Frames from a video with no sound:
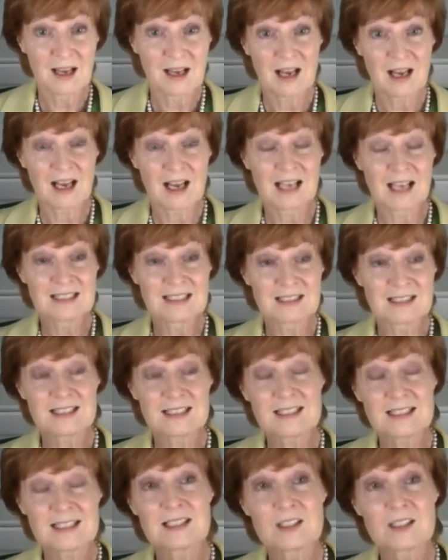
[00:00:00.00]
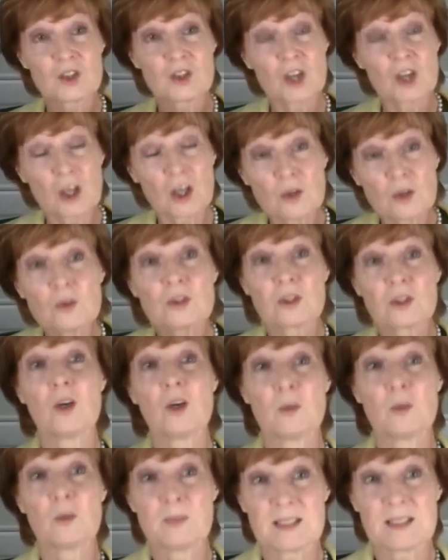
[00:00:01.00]
And this is the total
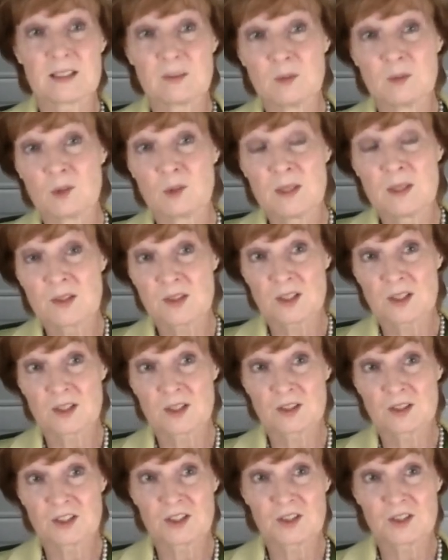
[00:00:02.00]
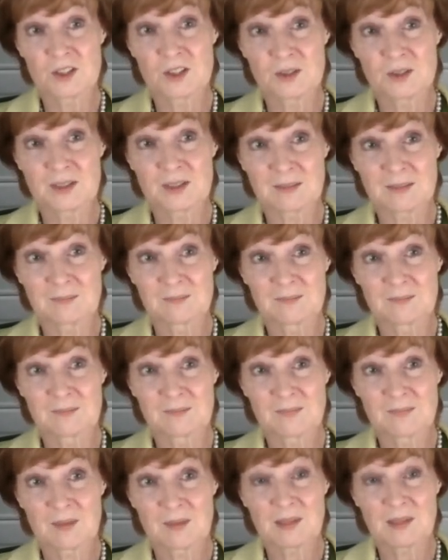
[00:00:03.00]
opposite of what most coaches are doing,
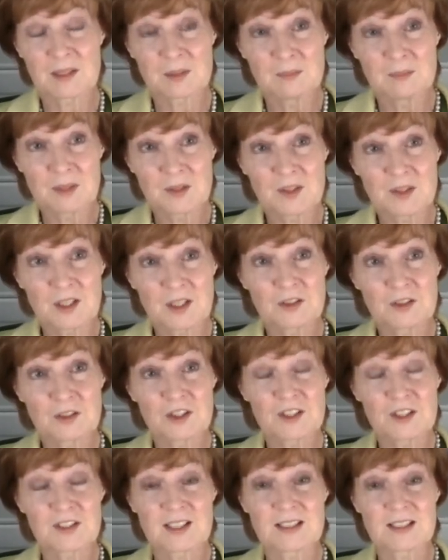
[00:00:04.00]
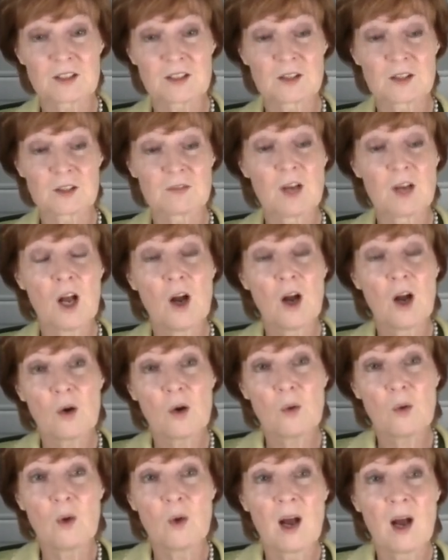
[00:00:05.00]
because most coaches, they start off,
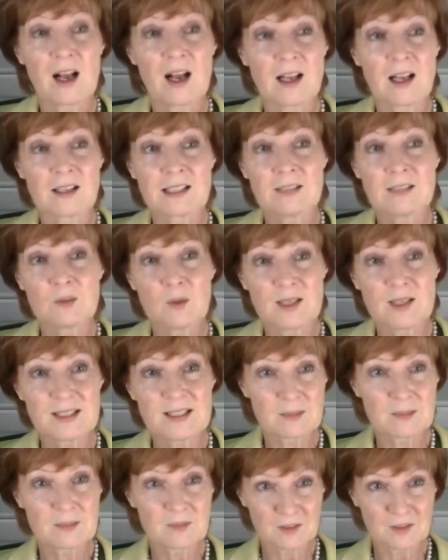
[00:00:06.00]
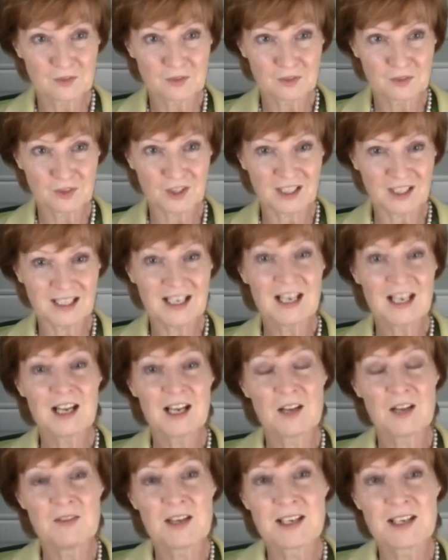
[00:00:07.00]
I'll give away something free,
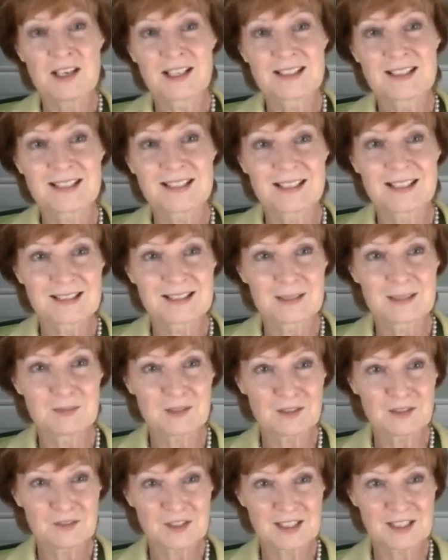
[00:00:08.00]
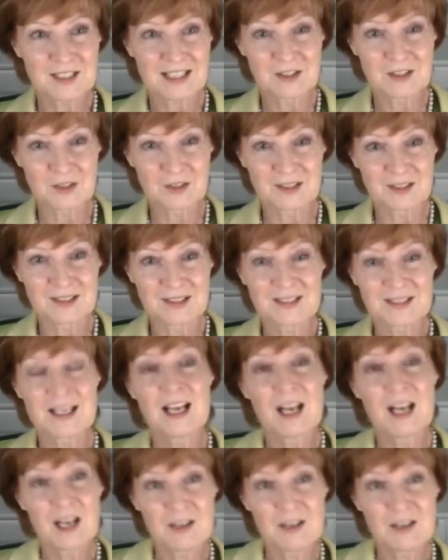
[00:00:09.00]
and then I'll sell something for $10,
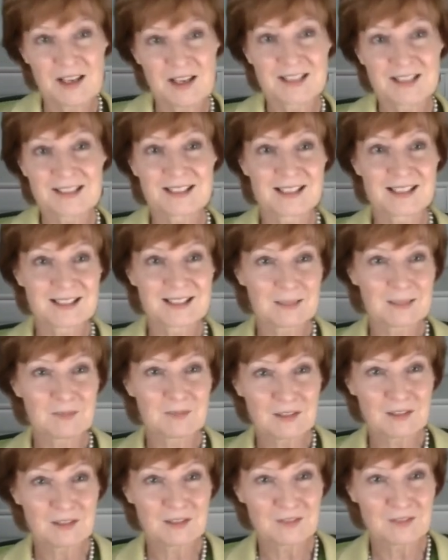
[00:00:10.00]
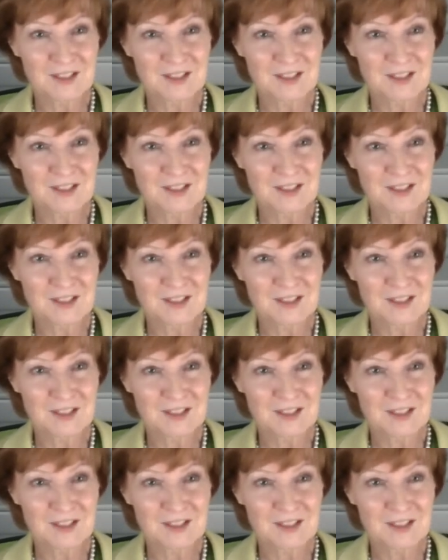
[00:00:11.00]
and then I'll sell something for